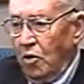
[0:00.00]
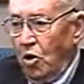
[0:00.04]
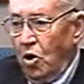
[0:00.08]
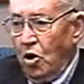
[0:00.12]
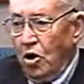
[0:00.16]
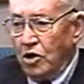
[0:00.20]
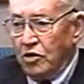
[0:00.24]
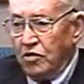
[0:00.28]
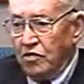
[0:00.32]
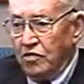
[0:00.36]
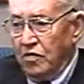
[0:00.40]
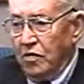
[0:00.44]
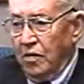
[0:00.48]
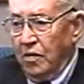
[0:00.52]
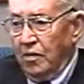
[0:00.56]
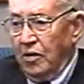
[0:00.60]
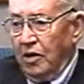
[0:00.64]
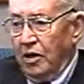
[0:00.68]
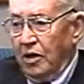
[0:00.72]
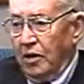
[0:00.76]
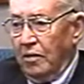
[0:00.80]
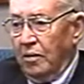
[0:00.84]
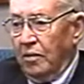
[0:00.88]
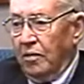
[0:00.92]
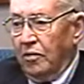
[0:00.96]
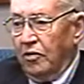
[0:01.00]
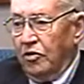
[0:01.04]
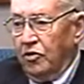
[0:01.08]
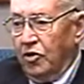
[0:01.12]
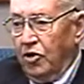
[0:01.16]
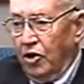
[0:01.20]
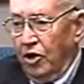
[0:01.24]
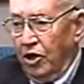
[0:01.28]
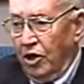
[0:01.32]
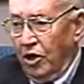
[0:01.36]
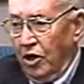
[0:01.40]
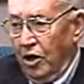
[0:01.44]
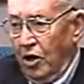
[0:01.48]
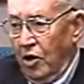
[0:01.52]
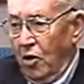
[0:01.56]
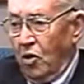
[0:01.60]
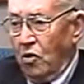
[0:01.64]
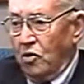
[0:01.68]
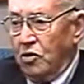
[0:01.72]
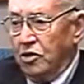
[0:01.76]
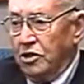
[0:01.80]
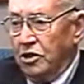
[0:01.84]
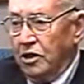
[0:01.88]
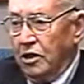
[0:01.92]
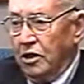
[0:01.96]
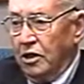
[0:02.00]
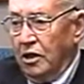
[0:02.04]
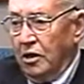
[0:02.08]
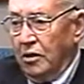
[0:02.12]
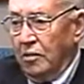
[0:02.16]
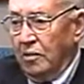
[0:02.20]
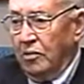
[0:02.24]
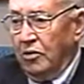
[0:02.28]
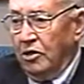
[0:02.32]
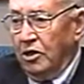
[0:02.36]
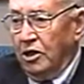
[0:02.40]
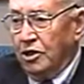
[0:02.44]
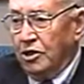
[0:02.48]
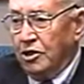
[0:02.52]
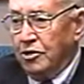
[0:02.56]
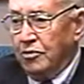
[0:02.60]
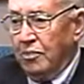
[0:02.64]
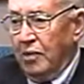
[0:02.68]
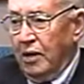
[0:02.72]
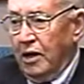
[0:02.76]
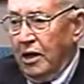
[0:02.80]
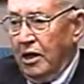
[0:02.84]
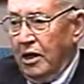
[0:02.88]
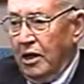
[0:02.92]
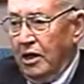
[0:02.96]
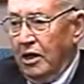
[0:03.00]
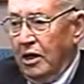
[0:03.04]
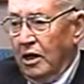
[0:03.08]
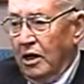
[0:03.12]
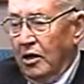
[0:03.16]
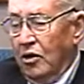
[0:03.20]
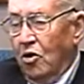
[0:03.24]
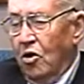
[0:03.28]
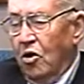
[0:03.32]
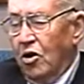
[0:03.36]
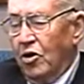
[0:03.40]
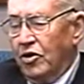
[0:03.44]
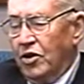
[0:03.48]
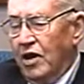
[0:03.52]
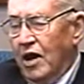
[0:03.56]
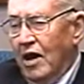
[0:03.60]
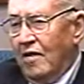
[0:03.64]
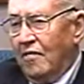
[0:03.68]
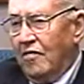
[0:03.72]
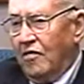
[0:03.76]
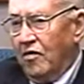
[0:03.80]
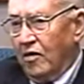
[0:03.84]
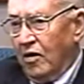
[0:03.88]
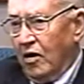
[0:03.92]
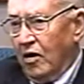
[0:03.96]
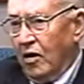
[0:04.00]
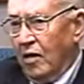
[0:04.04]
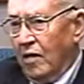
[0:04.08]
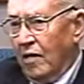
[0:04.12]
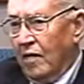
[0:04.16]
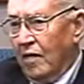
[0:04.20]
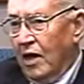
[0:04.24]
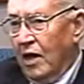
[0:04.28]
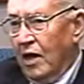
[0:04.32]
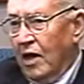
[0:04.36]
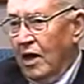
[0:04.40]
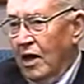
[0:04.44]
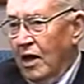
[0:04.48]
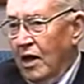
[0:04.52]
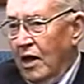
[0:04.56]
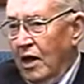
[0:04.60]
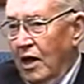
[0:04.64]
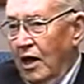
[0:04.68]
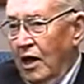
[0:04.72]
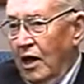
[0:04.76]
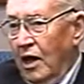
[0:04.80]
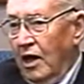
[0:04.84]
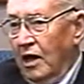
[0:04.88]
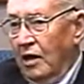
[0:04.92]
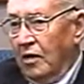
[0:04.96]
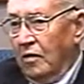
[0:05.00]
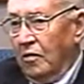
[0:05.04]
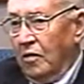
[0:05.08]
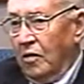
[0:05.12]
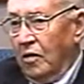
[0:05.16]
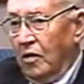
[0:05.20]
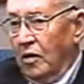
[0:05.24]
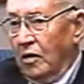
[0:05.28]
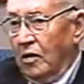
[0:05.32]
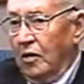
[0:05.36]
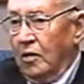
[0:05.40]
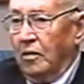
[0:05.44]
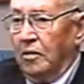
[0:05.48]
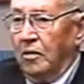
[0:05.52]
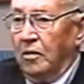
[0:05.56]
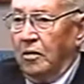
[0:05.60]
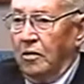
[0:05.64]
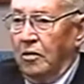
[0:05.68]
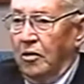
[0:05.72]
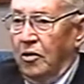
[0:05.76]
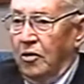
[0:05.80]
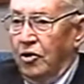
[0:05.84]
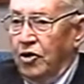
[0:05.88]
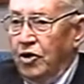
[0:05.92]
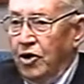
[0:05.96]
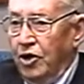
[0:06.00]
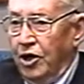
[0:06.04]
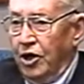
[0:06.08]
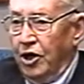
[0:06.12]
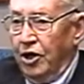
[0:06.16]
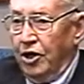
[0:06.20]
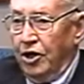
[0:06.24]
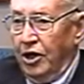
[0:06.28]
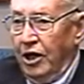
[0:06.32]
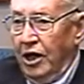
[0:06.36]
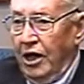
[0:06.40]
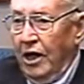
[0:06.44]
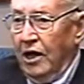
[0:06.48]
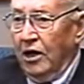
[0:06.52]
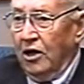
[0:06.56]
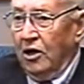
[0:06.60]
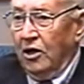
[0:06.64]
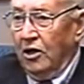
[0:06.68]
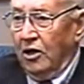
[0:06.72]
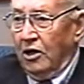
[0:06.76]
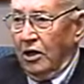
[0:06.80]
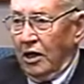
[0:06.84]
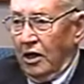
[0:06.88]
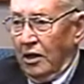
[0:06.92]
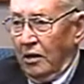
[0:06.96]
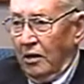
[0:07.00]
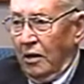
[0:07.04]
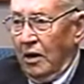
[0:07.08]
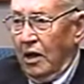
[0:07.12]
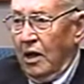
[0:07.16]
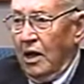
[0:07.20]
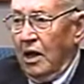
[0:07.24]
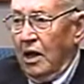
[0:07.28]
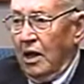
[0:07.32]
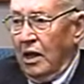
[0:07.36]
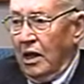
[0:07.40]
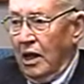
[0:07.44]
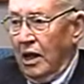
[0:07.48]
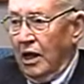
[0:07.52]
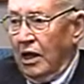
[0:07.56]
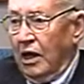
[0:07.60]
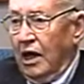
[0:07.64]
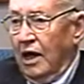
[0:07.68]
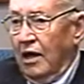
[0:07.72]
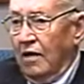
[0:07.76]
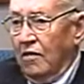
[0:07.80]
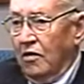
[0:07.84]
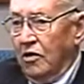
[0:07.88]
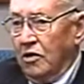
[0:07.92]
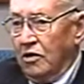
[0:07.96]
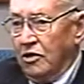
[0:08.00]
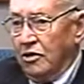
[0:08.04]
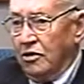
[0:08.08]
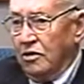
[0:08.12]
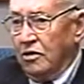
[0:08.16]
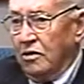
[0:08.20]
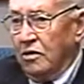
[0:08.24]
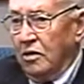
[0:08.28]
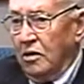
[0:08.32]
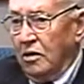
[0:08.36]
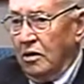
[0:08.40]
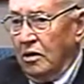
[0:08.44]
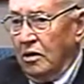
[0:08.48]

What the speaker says: boys from the 3rd Hawks that had participated in North Africa and were returned to England, and they gave us